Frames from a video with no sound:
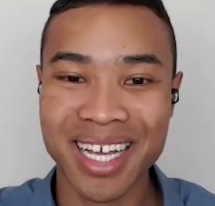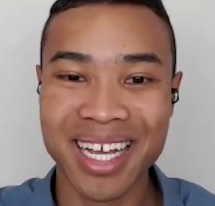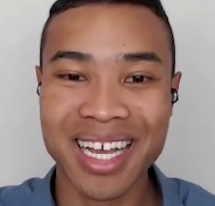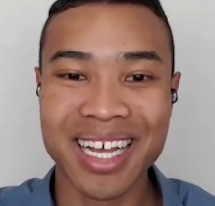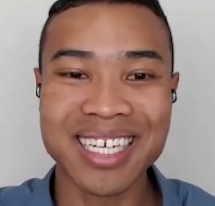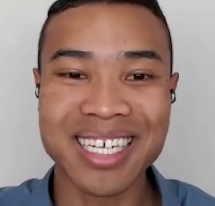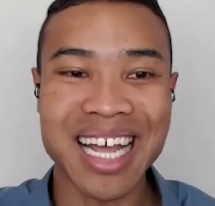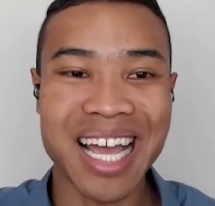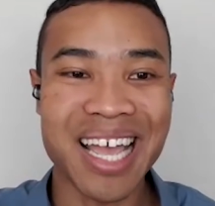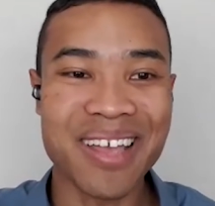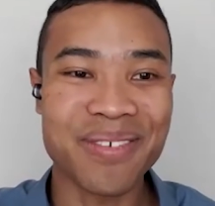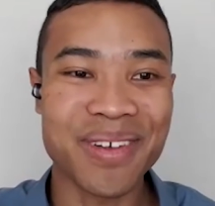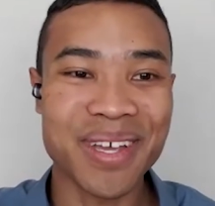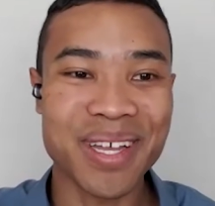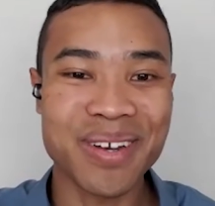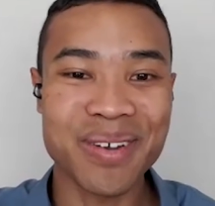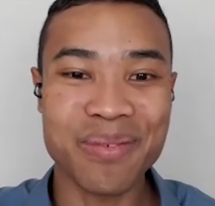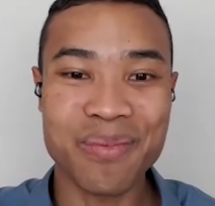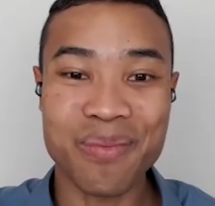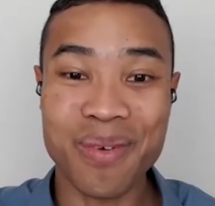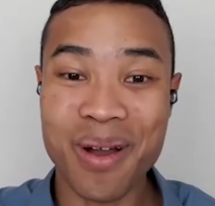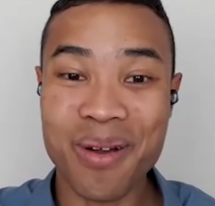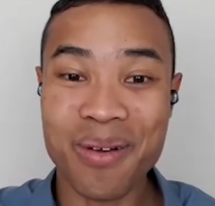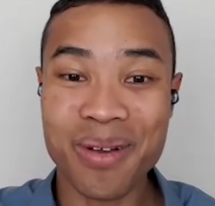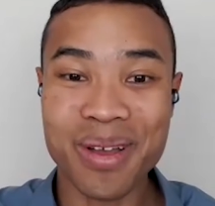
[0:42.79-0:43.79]
David,
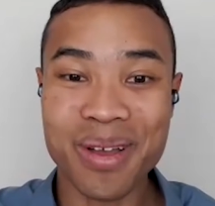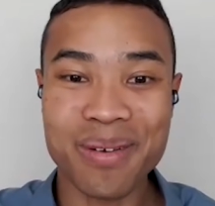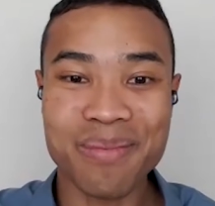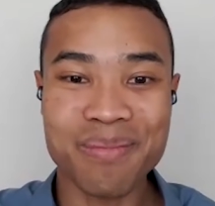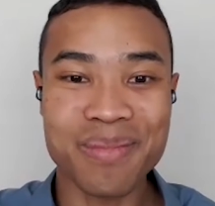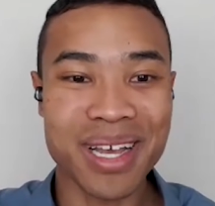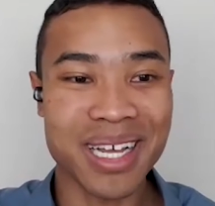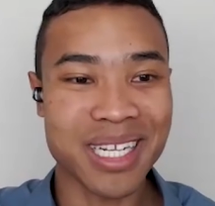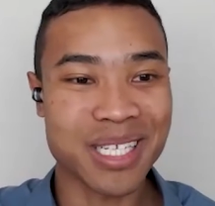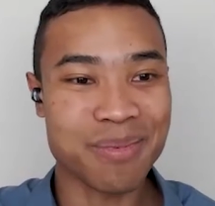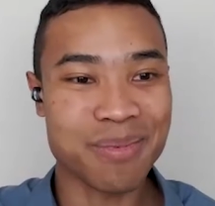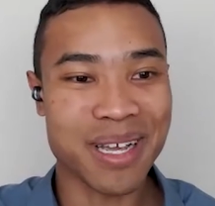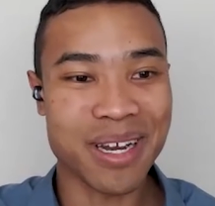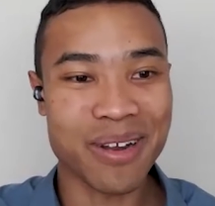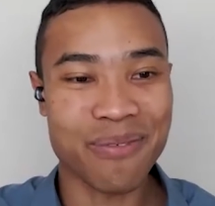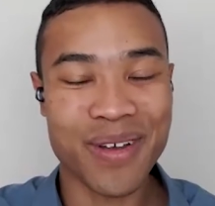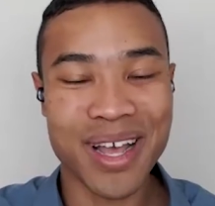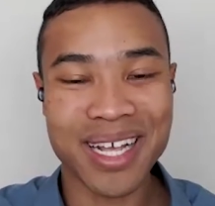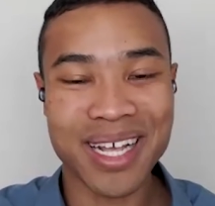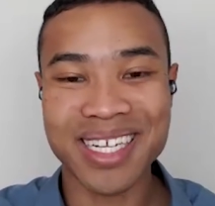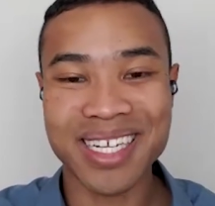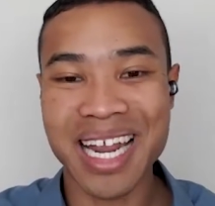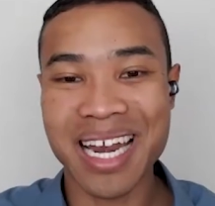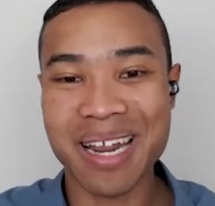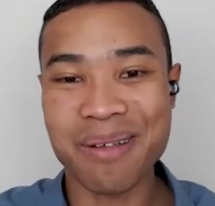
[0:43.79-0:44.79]
welcome. It's been a
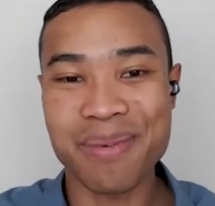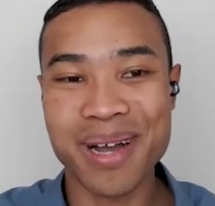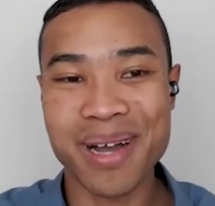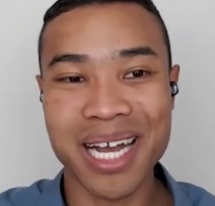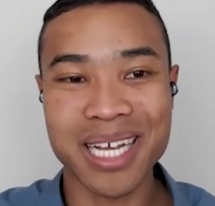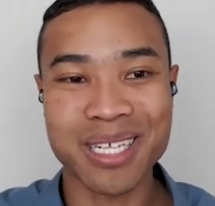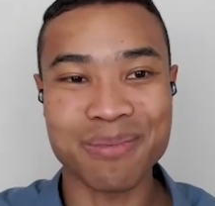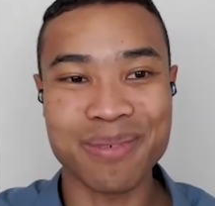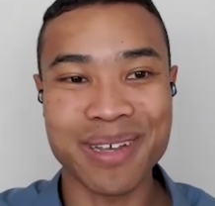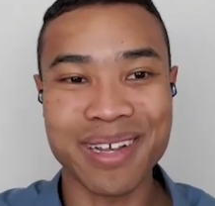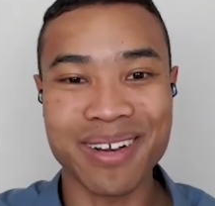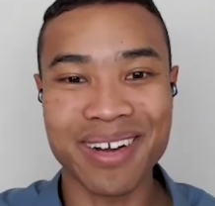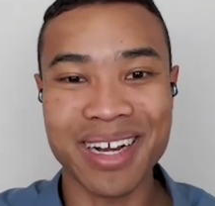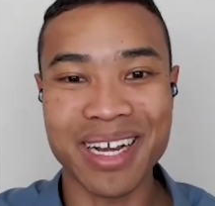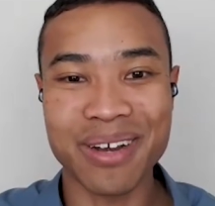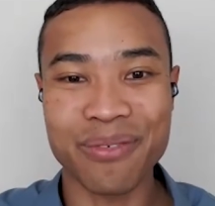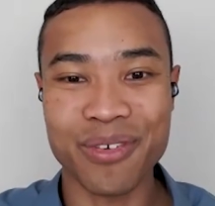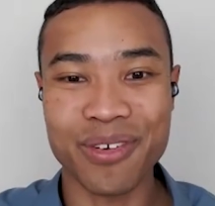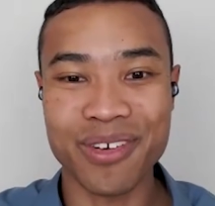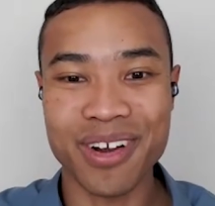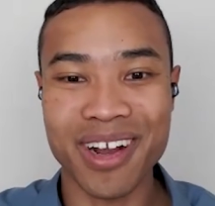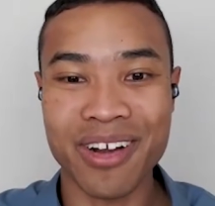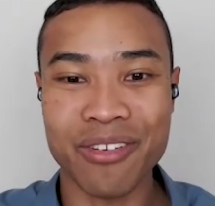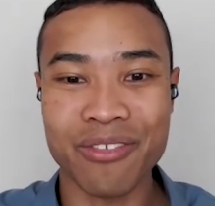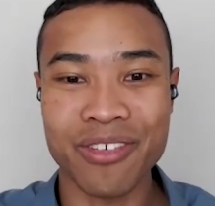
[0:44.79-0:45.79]
fascinating past period for
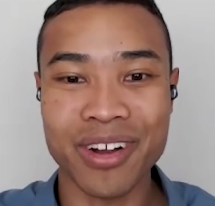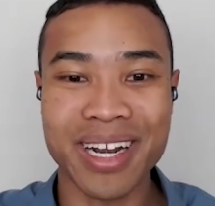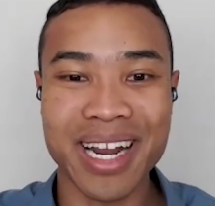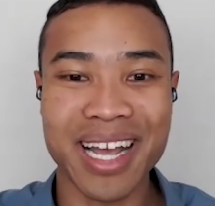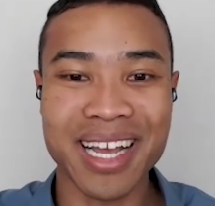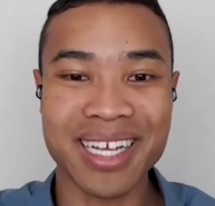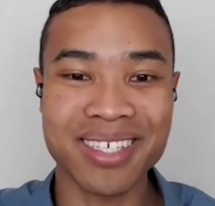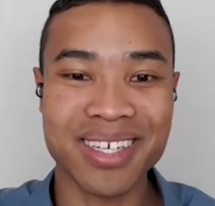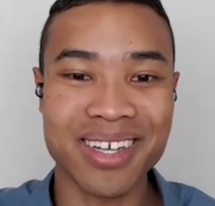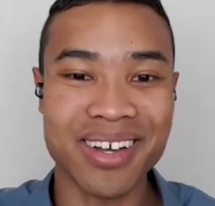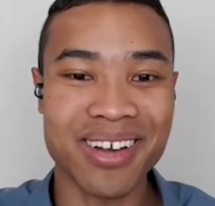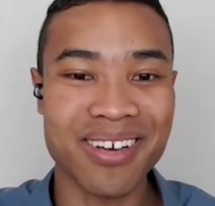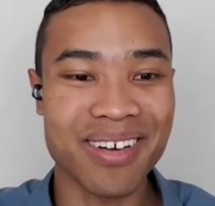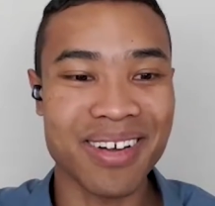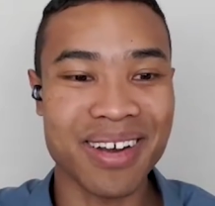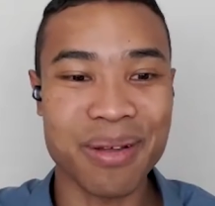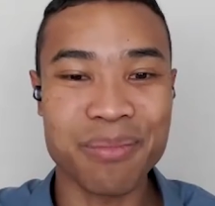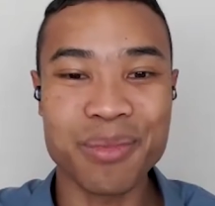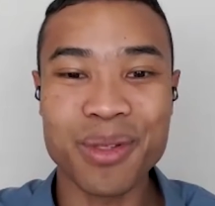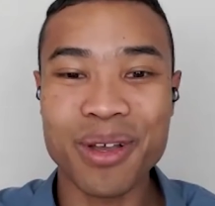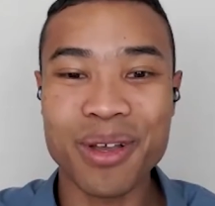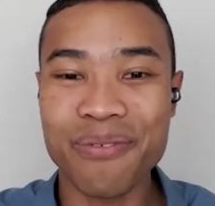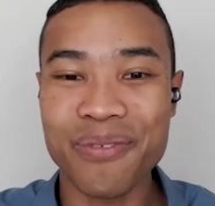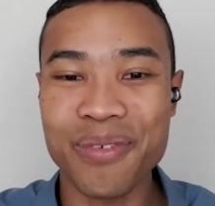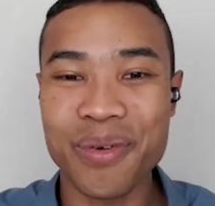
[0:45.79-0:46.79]
Renascor, and I'm
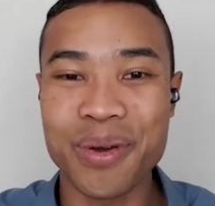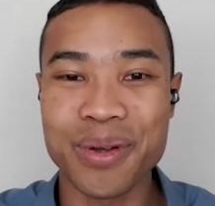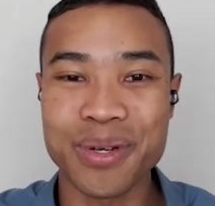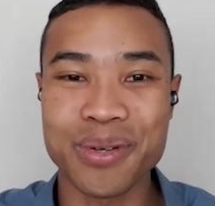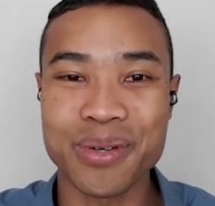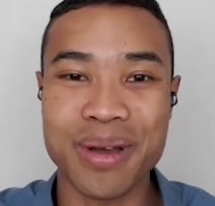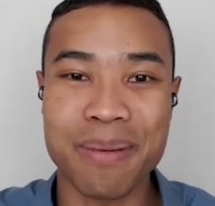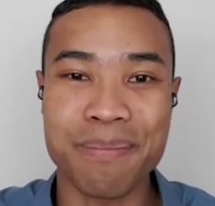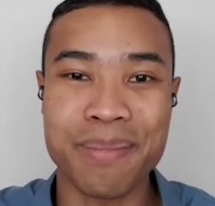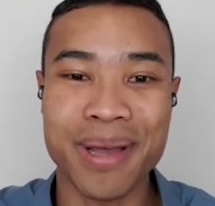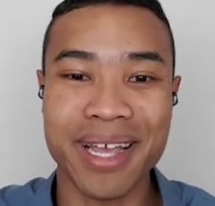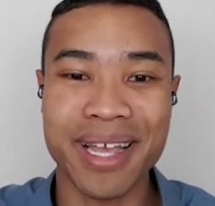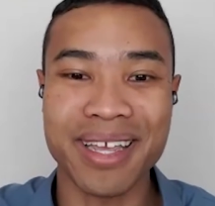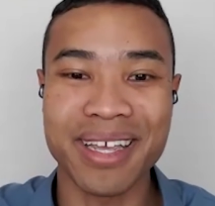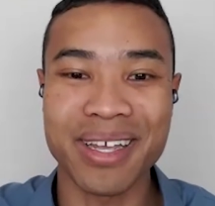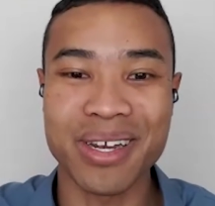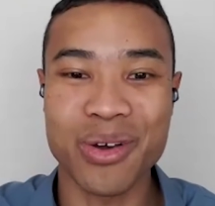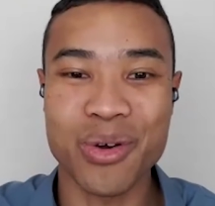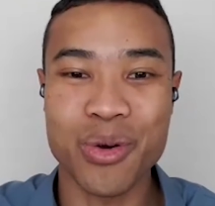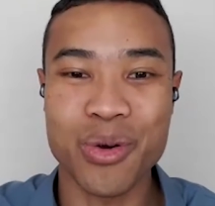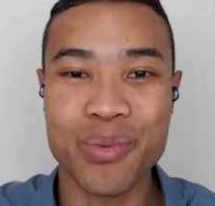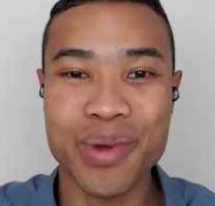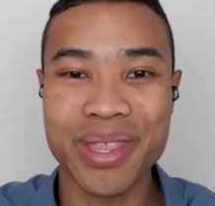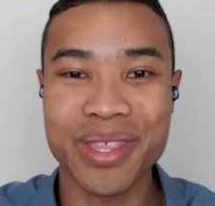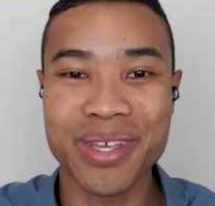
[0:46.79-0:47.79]
looking forward to unpacking it
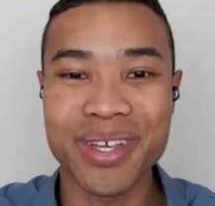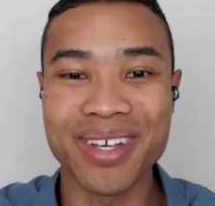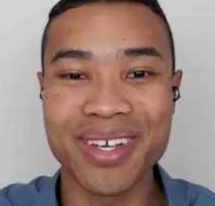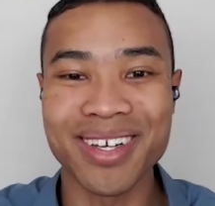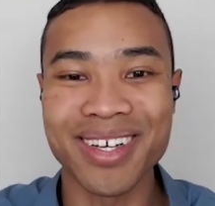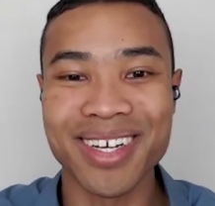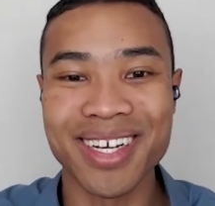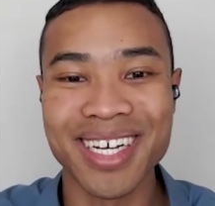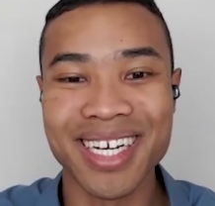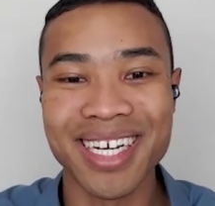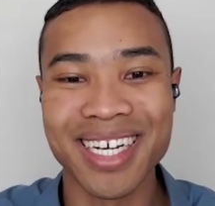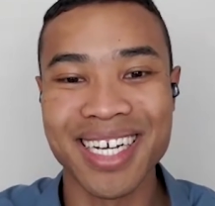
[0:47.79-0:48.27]
all with you.